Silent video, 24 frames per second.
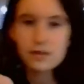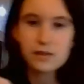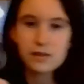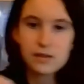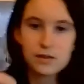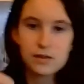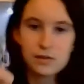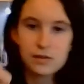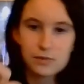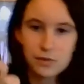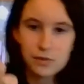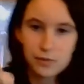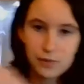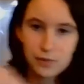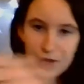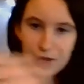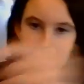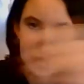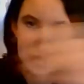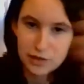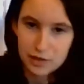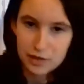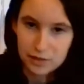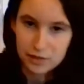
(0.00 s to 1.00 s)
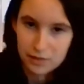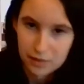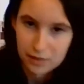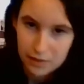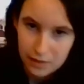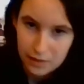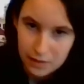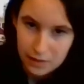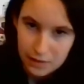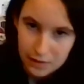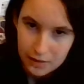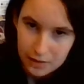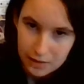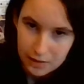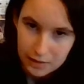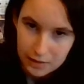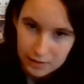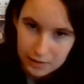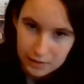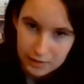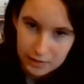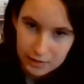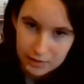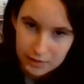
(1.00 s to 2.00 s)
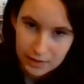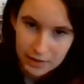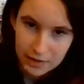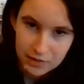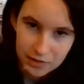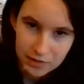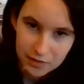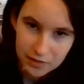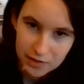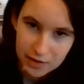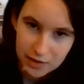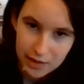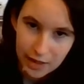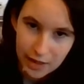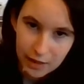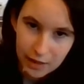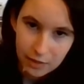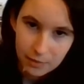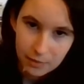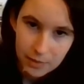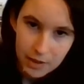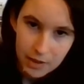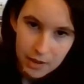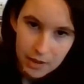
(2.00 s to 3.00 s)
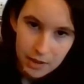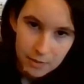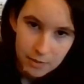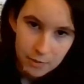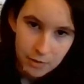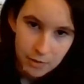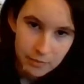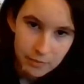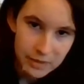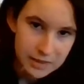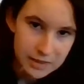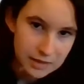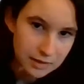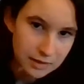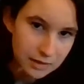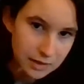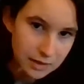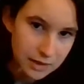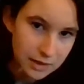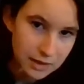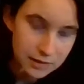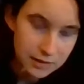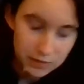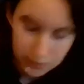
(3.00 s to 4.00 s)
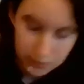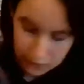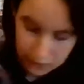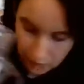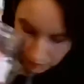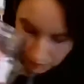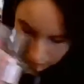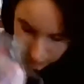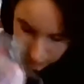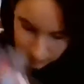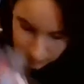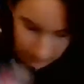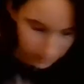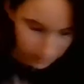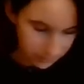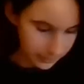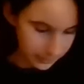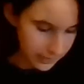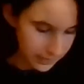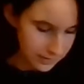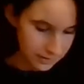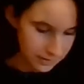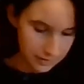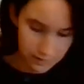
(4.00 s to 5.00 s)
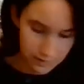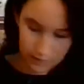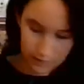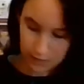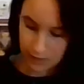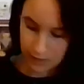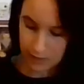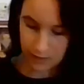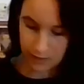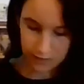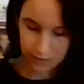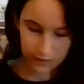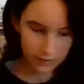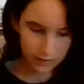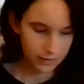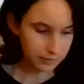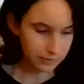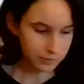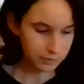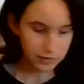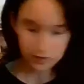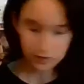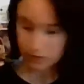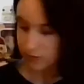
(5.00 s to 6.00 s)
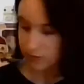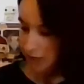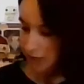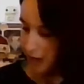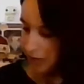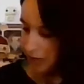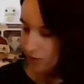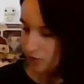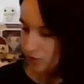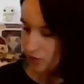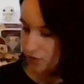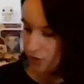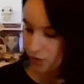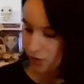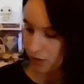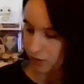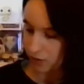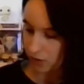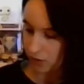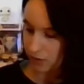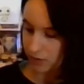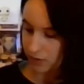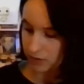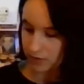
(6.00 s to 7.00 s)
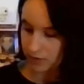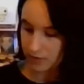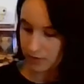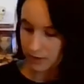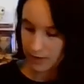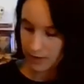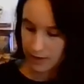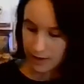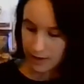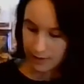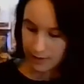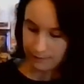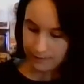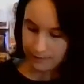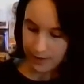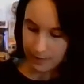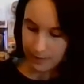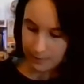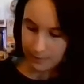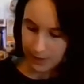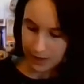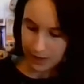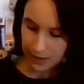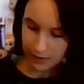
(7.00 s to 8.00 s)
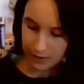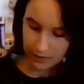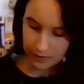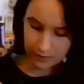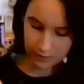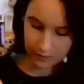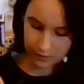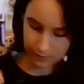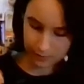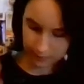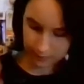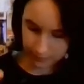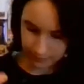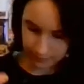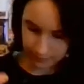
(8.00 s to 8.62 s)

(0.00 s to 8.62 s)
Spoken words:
a reflection. That doesn't really help. But basically, it's just got those little bits in, and then I'm just going to stick the straw and that back in.